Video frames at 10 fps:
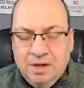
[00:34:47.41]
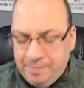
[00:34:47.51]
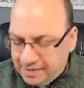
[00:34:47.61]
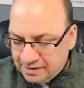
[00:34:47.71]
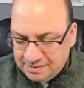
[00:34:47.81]

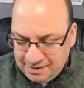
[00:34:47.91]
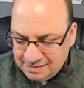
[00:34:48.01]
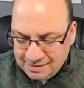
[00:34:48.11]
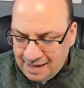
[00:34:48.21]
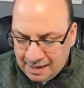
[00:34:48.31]
because this
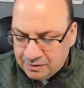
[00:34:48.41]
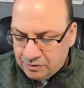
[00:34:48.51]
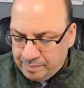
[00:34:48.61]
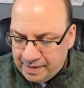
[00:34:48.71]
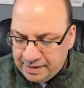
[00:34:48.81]
is not a
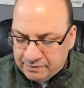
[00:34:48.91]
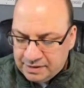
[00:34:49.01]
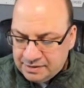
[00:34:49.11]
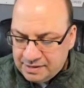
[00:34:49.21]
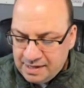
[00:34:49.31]
good betting
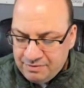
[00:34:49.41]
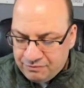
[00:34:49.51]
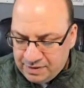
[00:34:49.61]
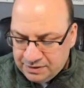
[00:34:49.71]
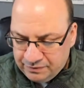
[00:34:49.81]
race, the eighth
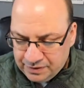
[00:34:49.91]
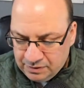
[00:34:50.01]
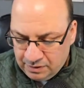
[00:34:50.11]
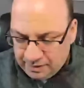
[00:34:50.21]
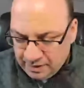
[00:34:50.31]
race on the
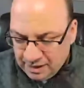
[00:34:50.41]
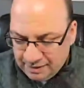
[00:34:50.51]
card.